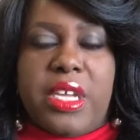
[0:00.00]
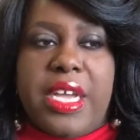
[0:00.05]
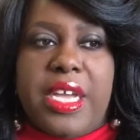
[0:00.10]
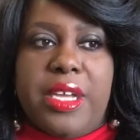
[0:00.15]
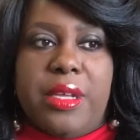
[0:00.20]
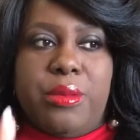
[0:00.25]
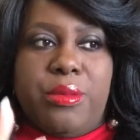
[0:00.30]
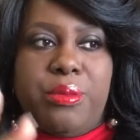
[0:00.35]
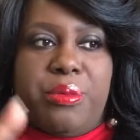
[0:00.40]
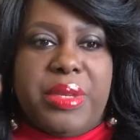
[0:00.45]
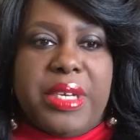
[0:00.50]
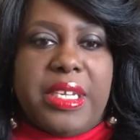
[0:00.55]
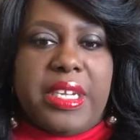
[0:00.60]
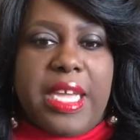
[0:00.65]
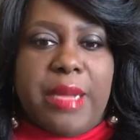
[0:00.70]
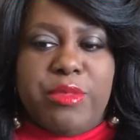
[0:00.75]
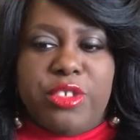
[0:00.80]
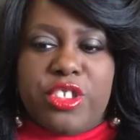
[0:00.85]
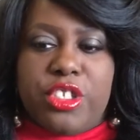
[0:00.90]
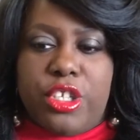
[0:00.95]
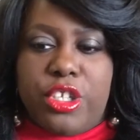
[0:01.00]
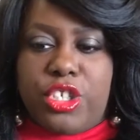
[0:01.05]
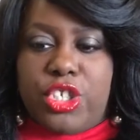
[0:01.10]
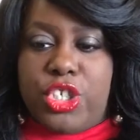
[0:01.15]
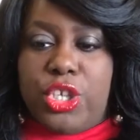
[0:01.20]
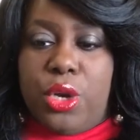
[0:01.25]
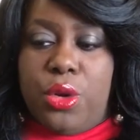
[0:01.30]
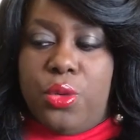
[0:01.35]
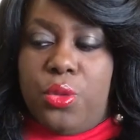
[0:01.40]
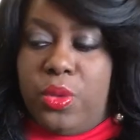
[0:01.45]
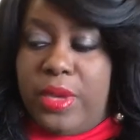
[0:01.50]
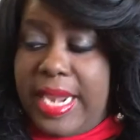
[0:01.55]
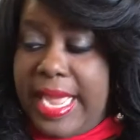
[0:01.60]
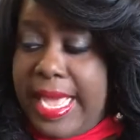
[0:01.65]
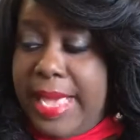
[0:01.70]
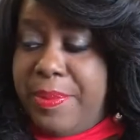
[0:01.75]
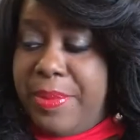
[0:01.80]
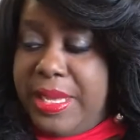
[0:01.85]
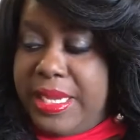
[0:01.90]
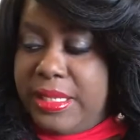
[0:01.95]
um, but I'm just going to show what
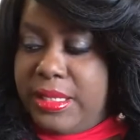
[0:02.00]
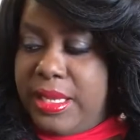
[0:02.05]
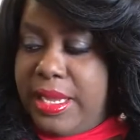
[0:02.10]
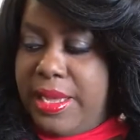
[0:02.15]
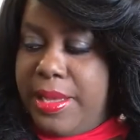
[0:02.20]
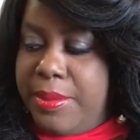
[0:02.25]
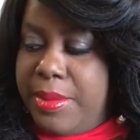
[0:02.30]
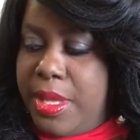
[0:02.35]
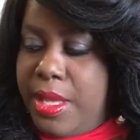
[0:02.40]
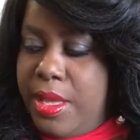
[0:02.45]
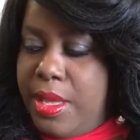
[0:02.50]
I picked up